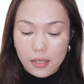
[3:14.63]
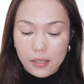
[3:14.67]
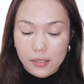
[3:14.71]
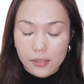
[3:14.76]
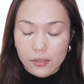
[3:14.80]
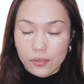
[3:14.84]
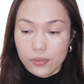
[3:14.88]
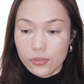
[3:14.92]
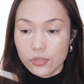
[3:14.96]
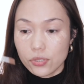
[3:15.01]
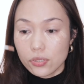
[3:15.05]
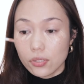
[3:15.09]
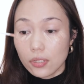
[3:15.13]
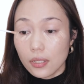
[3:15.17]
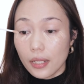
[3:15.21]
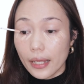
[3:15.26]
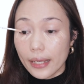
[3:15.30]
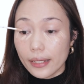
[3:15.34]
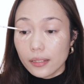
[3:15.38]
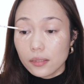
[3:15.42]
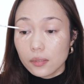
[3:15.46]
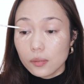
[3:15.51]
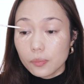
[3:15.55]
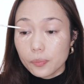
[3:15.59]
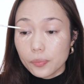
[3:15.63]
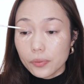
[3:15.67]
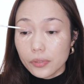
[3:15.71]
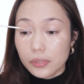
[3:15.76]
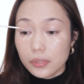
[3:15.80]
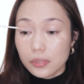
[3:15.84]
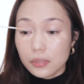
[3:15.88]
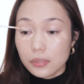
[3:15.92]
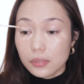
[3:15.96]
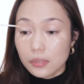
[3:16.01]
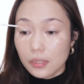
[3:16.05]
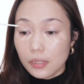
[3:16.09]
I also like to
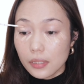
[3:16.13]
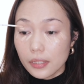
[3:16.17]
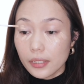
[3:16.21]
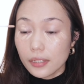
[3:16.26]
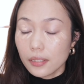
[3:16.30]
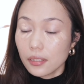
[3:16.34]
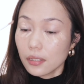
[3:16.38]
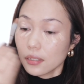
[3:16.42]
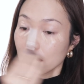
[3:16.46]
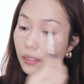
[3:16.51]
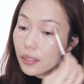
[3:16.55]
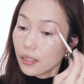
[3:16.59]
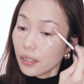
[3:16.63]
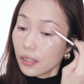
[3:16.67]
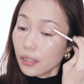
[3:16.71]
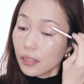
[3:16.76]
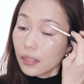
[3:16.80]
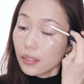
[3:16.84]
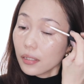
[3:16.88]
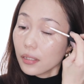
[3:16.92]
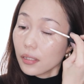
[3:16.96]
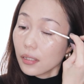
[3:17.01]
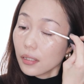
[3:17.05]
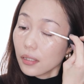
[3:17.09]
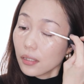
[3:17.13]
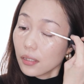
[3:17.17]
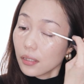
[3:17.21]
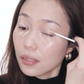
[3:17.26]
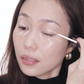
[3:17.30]
put a little here